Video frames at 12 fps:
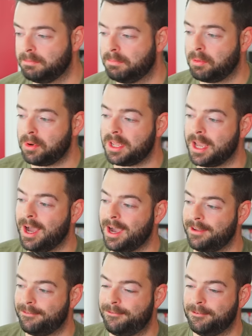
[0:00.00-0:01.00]
pretty
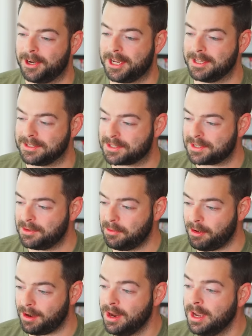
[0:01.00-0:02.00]
high freaking
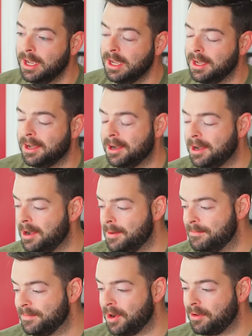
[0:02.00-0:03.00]
score
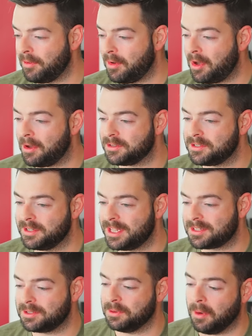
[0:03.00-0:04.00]
um, overall, so
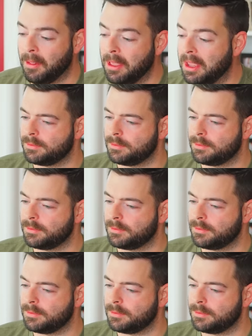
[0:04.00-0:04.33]
that's cool.